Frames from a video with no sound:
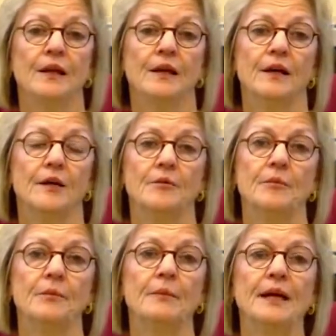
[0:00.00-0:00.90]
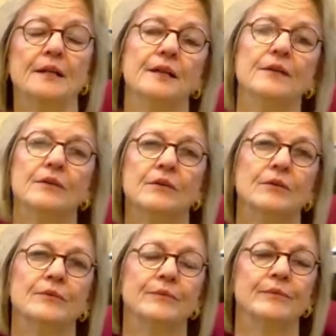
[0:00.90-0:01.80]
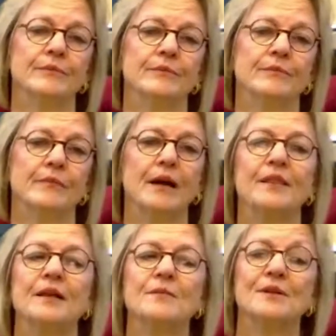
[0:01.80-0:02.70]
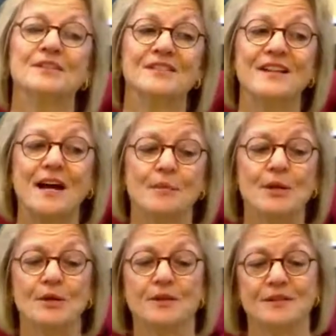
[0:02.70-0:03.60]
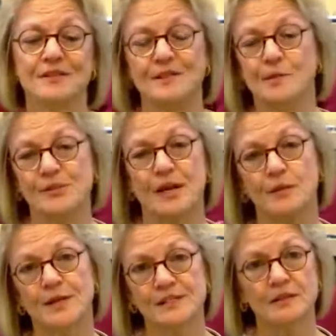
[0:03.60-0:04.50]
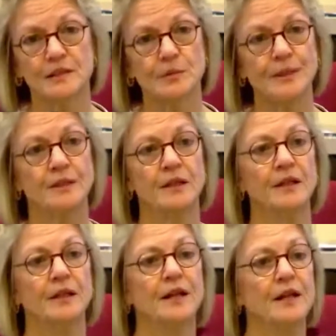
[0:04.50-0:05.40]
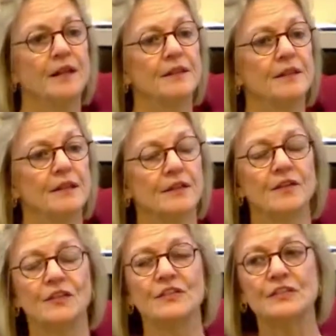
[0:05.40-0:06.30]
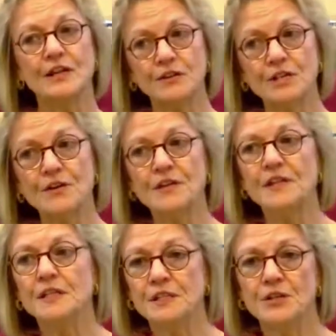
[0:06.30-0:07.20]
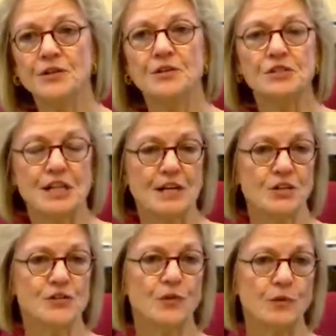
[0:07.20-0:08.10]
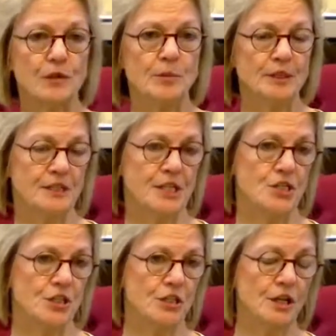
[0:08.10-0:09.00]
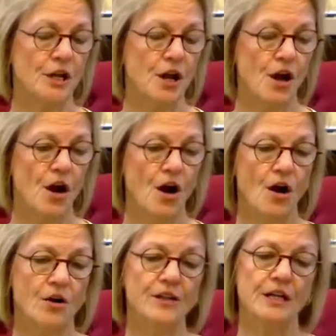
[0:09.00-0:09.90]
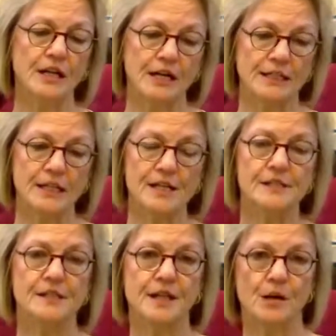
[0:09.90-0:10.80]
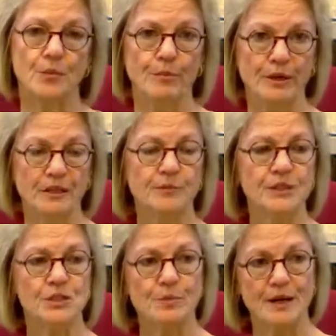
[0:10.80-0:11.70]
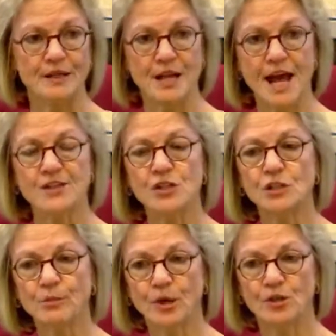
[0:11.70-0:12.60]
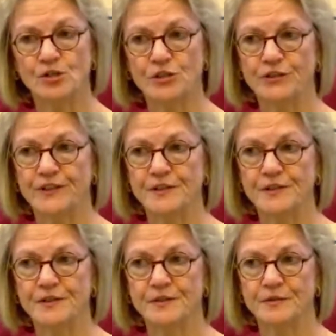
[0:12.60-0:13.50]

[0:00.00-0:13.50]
um, and I think I'm going to stop here and step sideways a little bit. The Secretary of the Interior standards for rehabilitation are the guidelines that are published by the National Park Service.